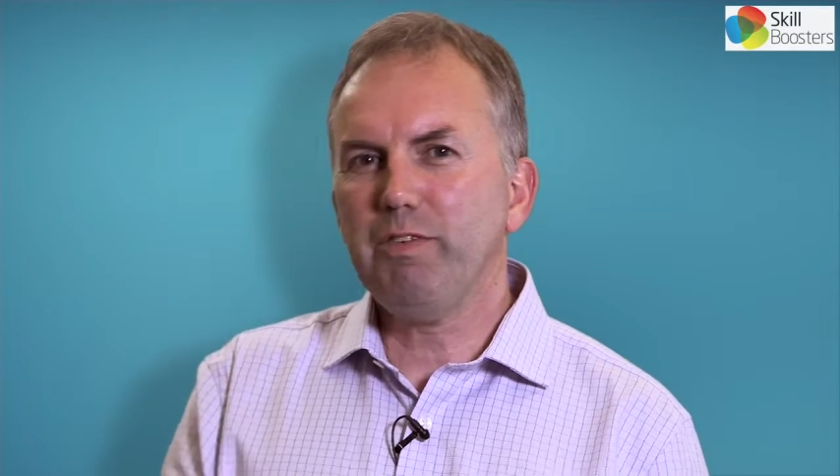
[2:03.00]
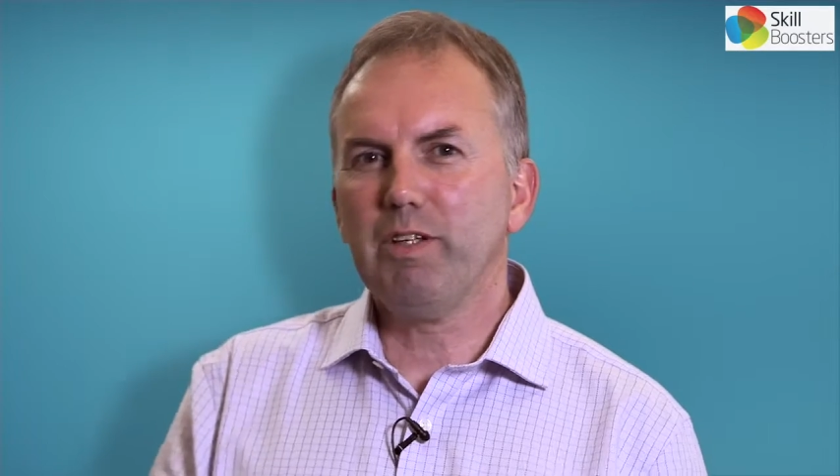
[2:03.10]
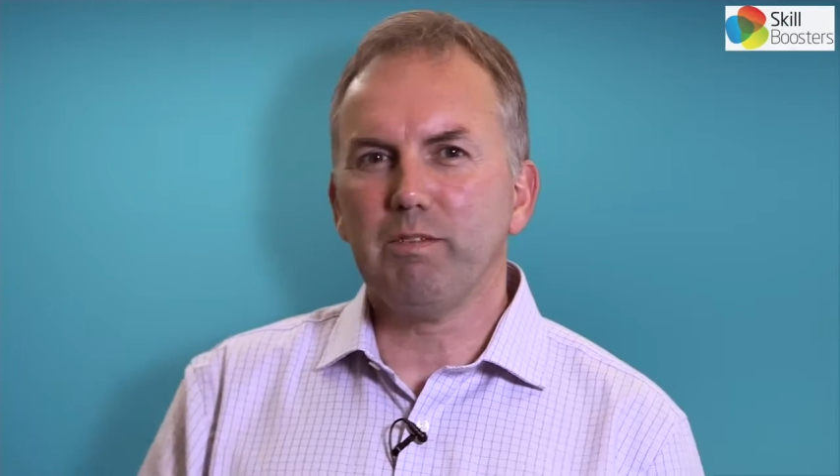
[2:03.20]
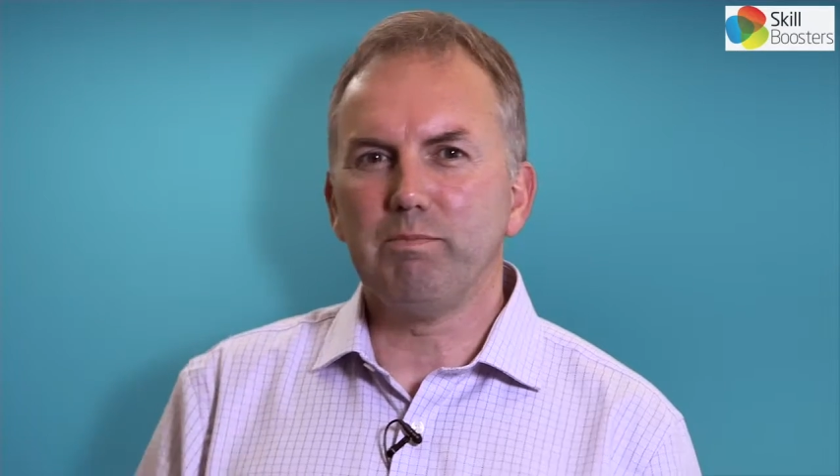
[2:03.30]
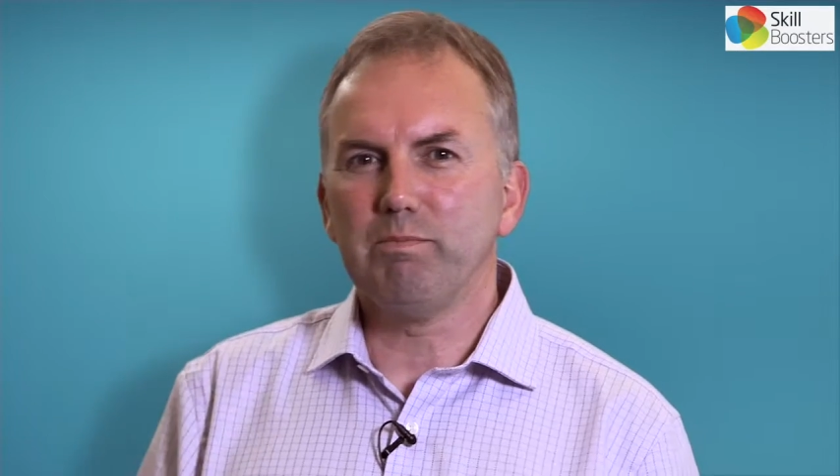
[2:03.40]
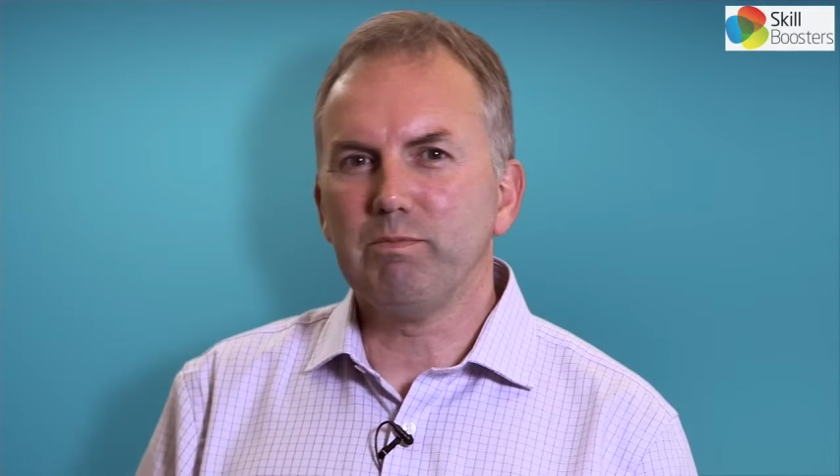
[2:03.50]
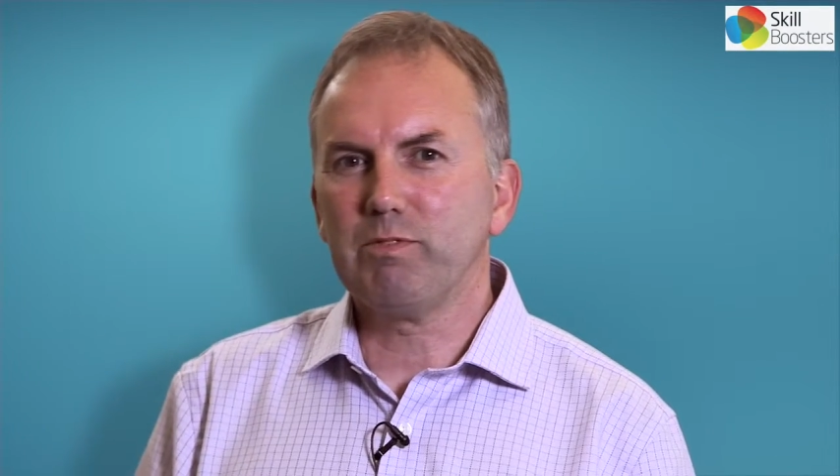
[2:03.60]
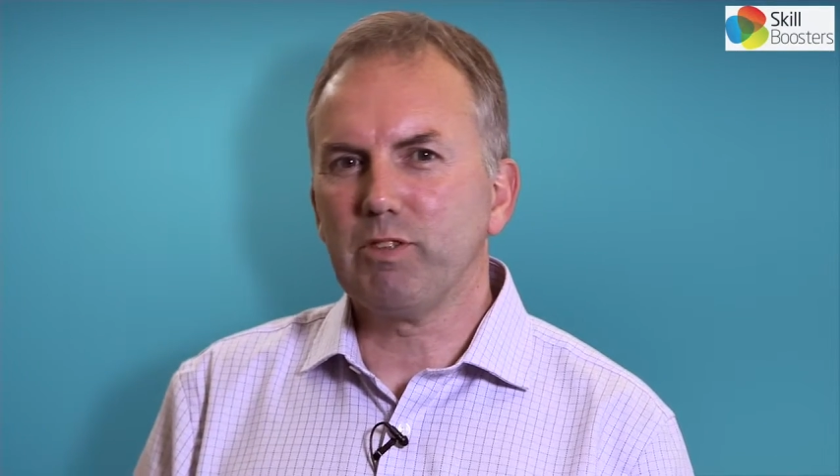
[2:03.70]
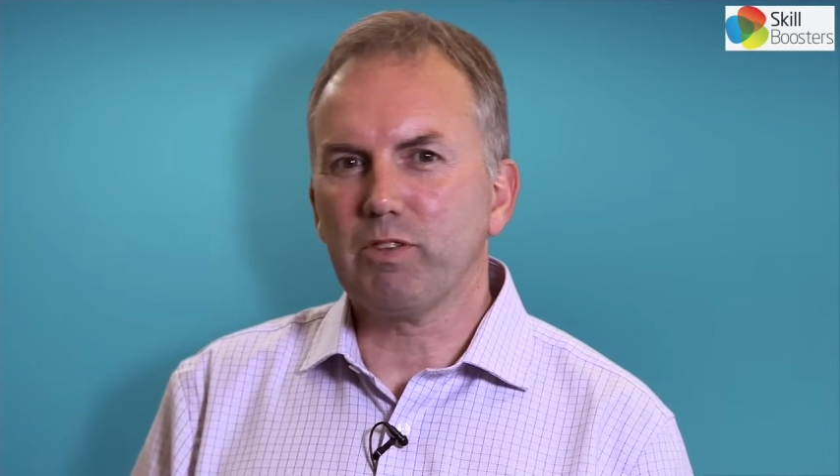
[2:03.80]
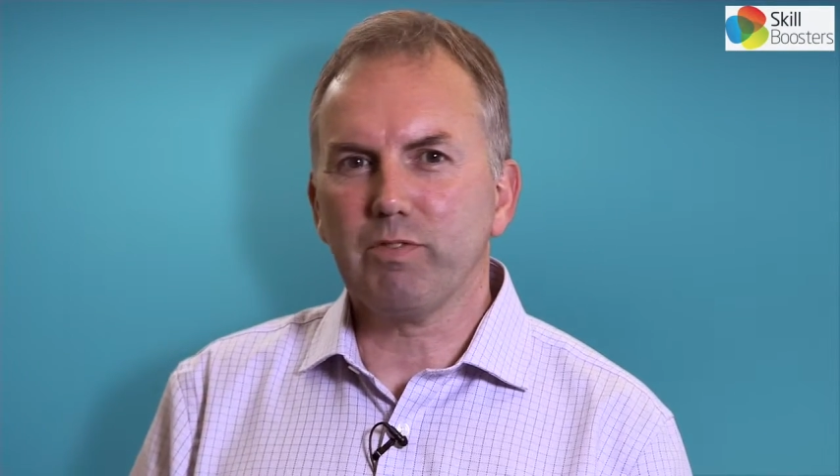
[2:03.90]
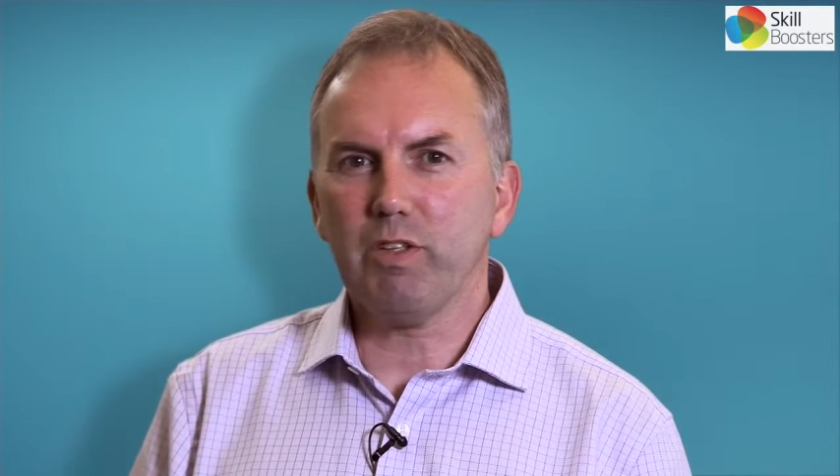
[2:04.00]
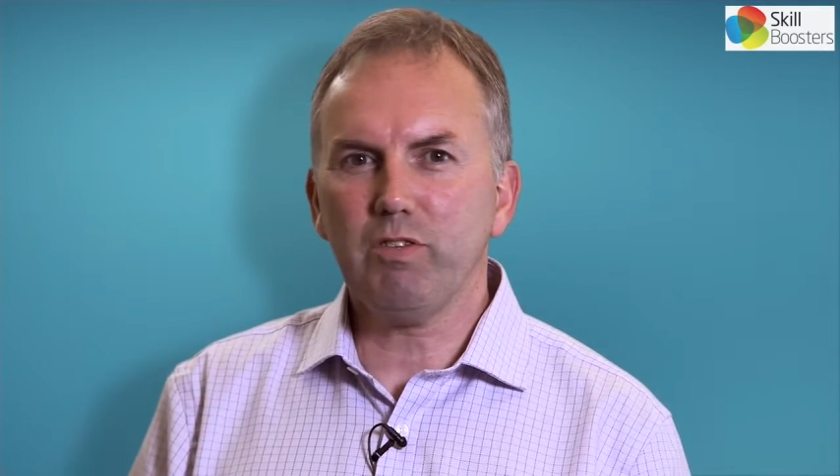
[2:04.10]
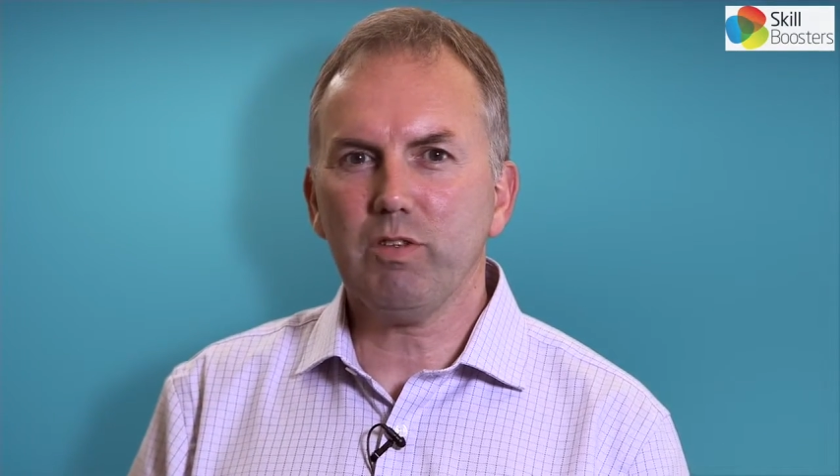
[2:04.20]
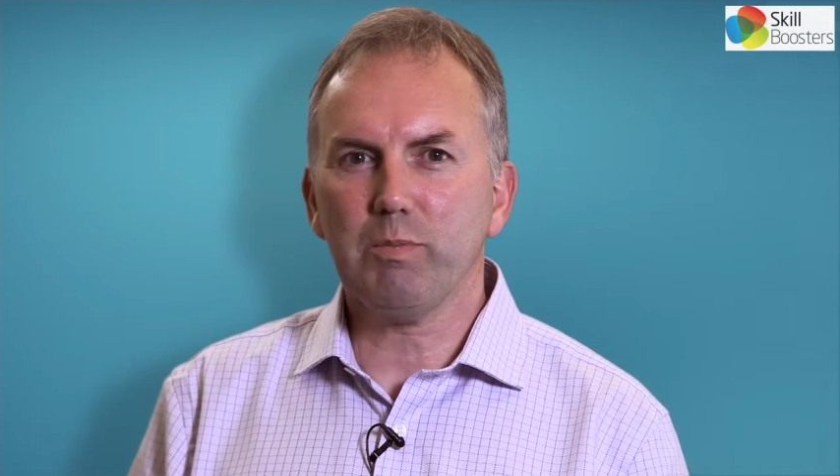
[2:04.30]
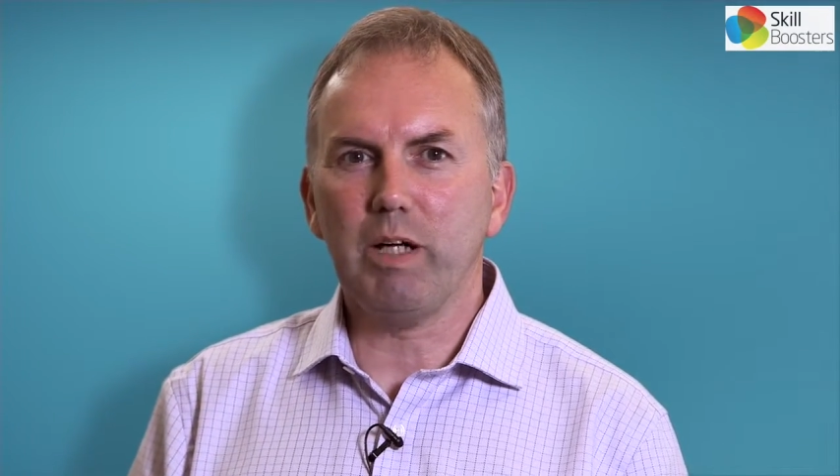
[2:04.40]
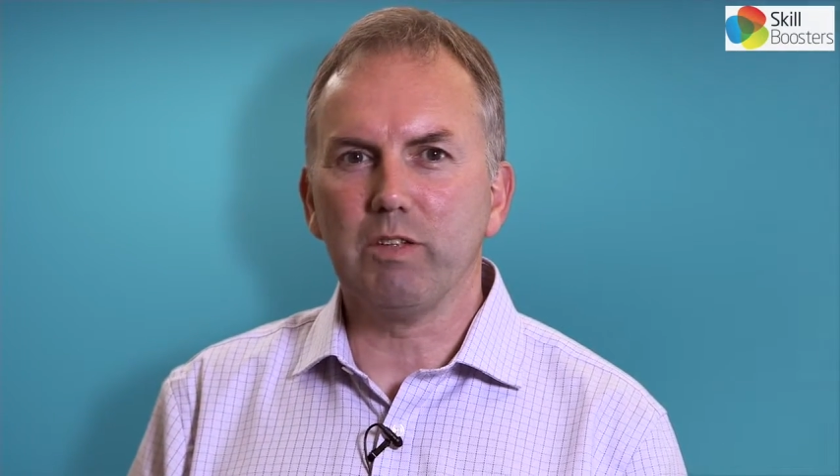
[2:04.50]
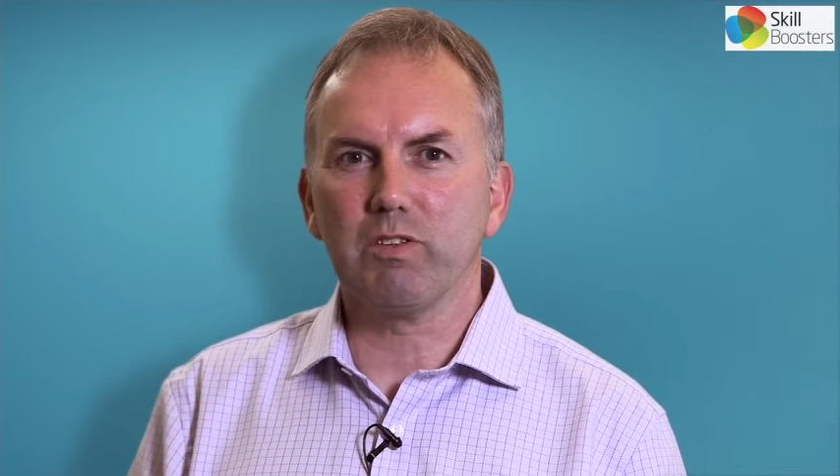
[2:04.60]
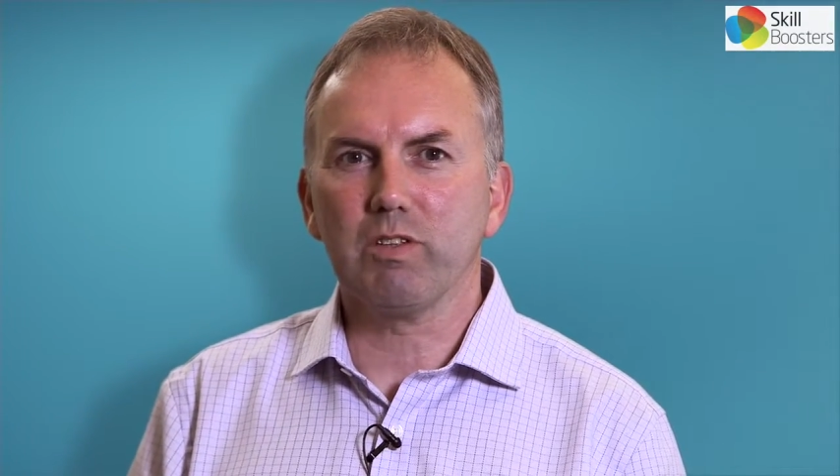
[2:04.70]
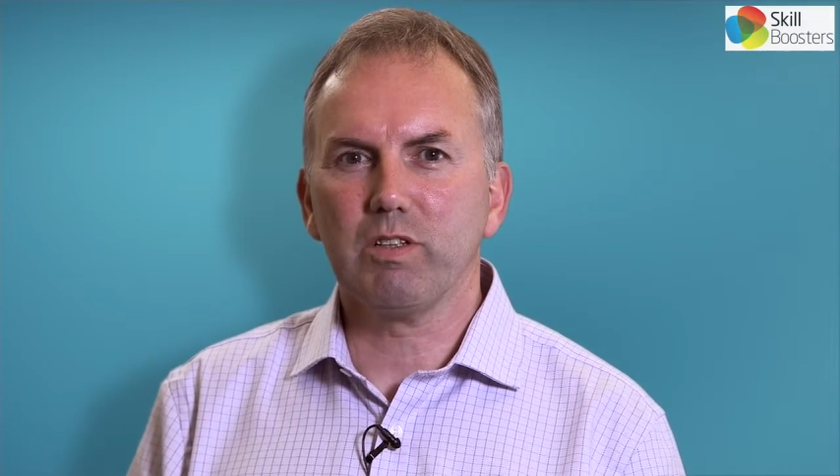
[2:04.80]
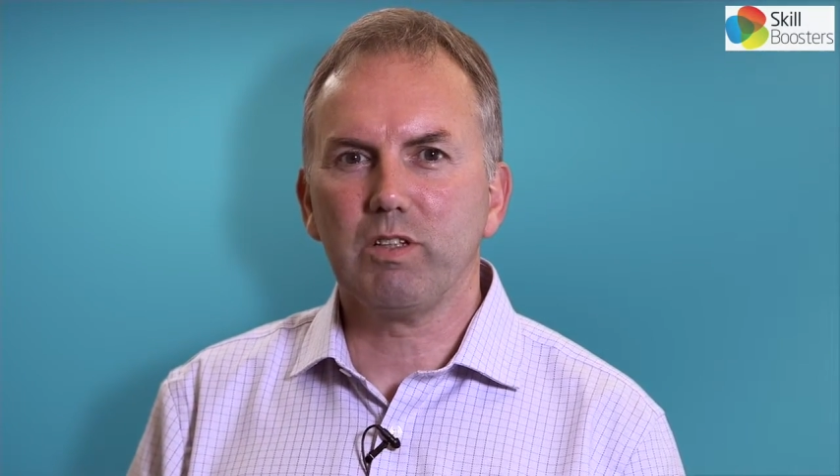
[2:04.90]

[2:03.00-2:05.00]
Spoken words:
feel I've got sufficient demands?